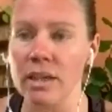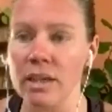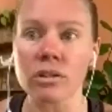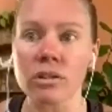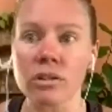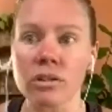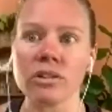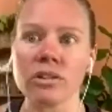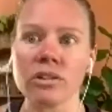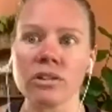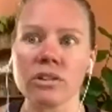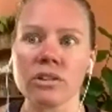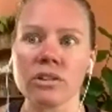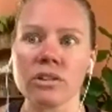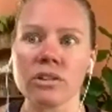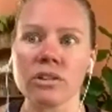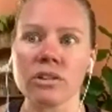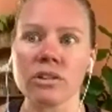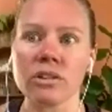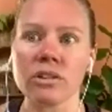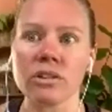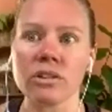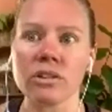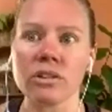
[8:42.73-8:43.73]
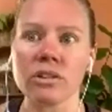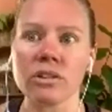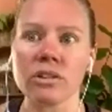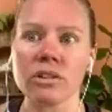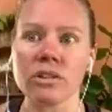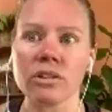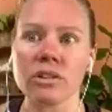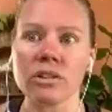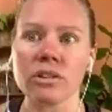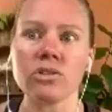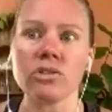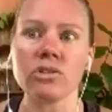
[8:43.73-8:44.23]
the
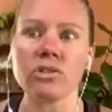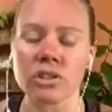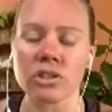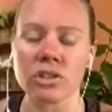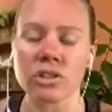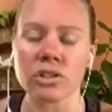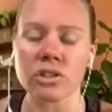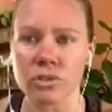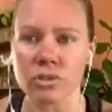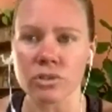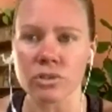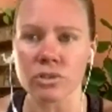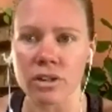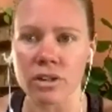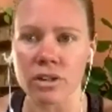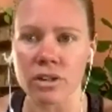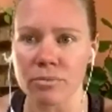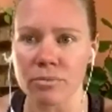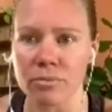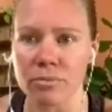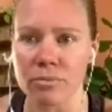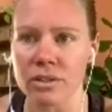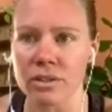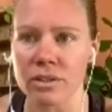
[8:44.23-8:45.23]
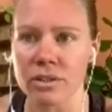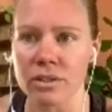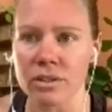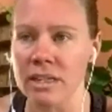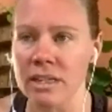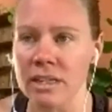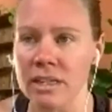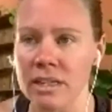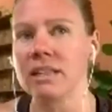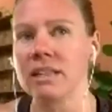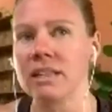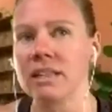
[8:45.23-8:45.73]
nutritional side of stuff because
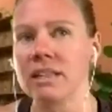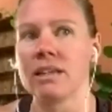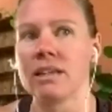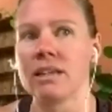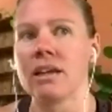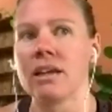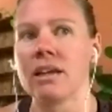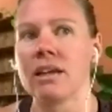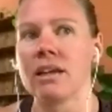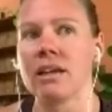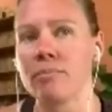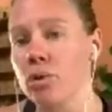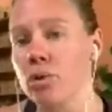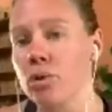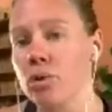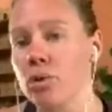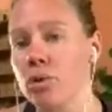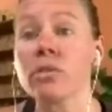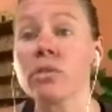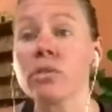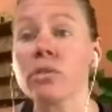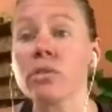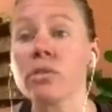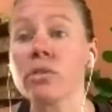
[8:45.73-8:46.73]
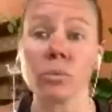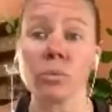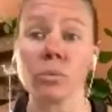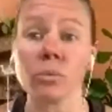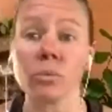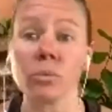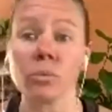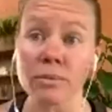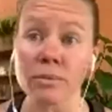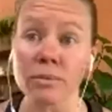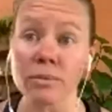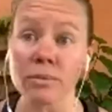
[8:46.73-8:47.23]
it's deadly. Um, we'll go through
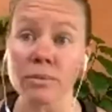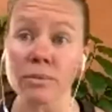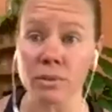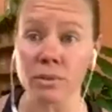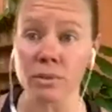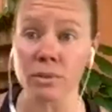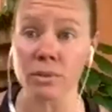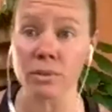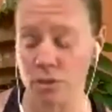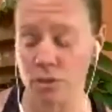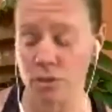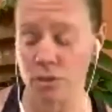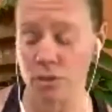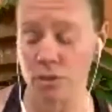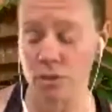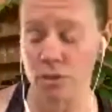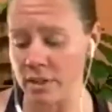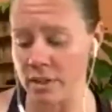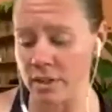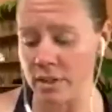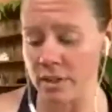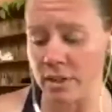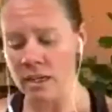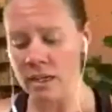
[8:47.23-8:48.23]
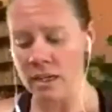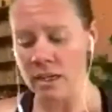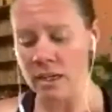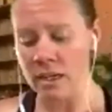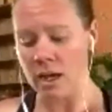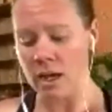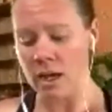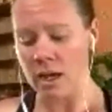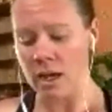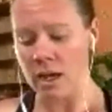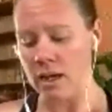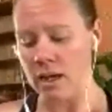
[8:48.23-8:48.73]
the symptoms shortly
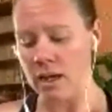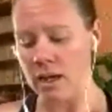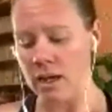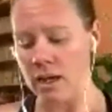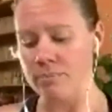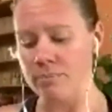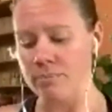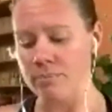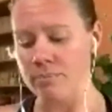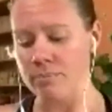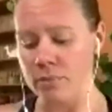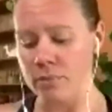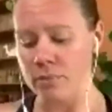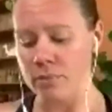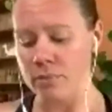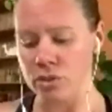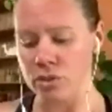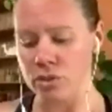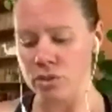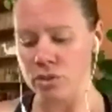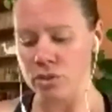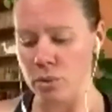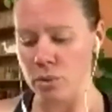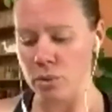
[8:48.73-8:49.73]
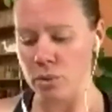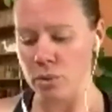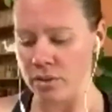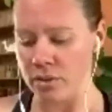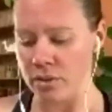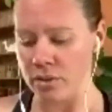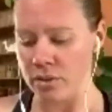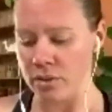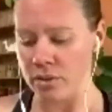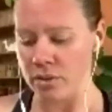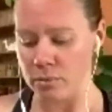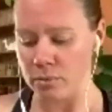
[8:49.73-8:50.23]
because um, you were, I
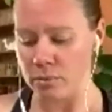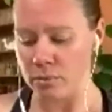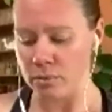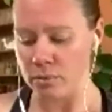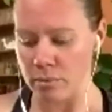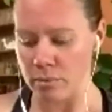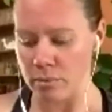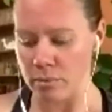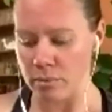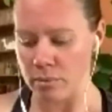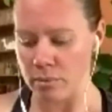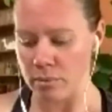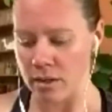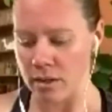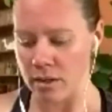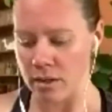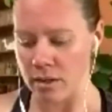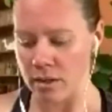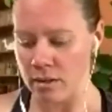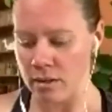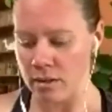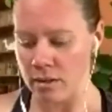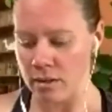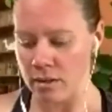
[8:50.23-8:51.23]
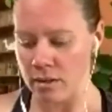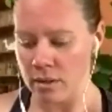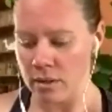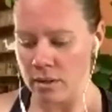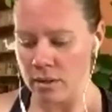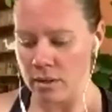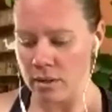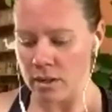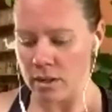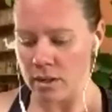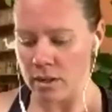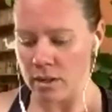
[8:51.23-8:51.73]
think you were talking about
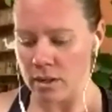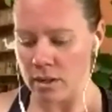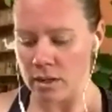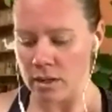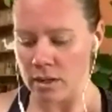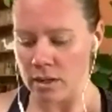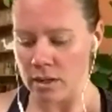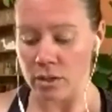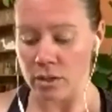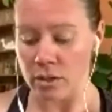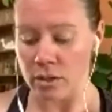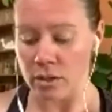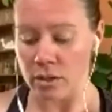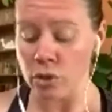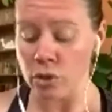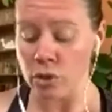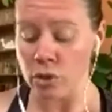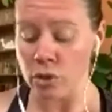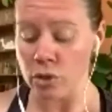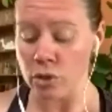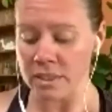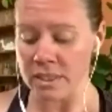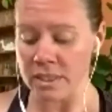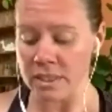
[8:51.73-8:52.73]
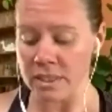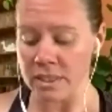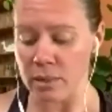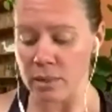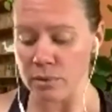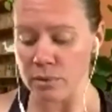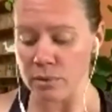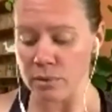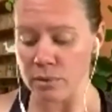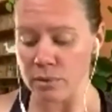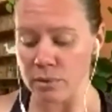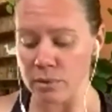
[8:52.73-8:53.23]
uh, so you were saying there was
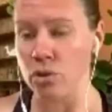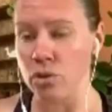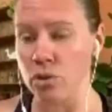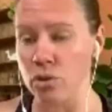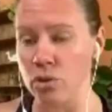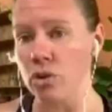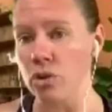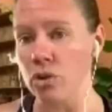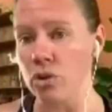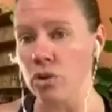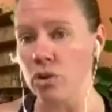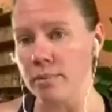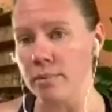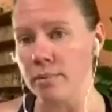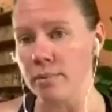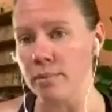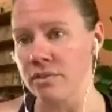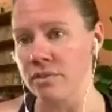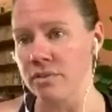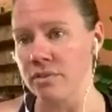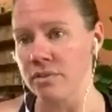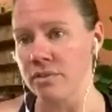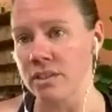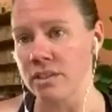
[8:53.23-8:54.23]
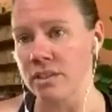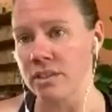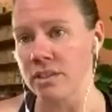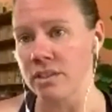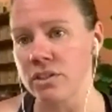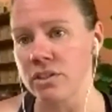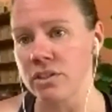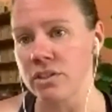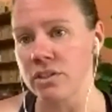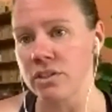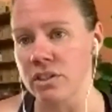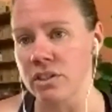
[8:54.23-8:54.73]
two types of this
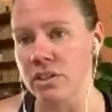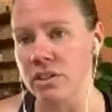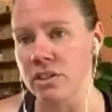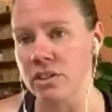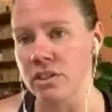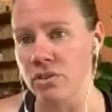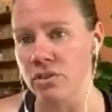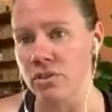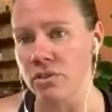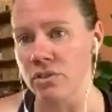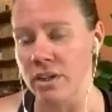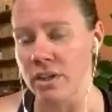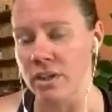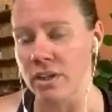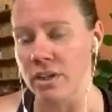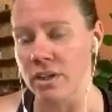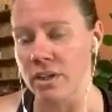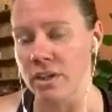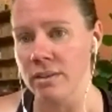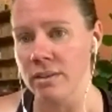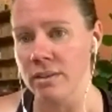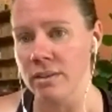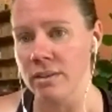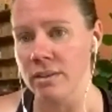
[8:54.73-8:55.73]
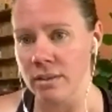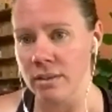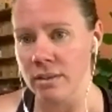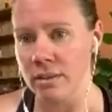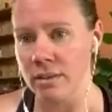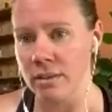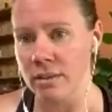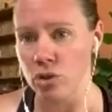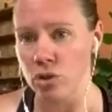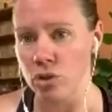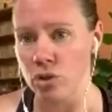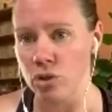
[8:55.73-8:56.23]
osteodystrophy yeah. the tumor
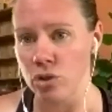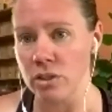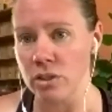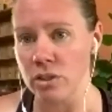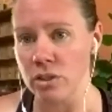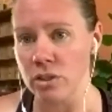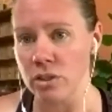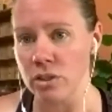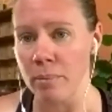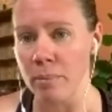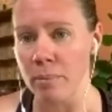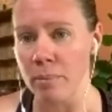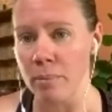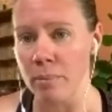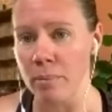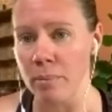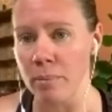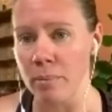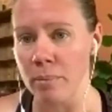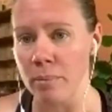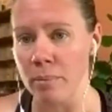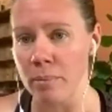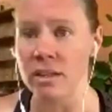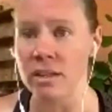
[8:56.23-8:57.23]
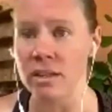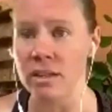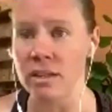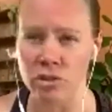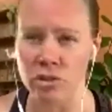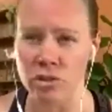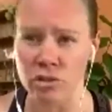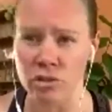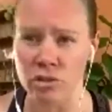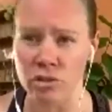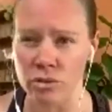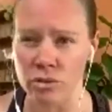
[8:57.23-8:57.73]
type and the nutritional
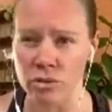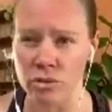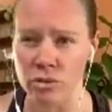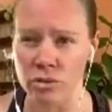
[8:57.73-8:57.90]
type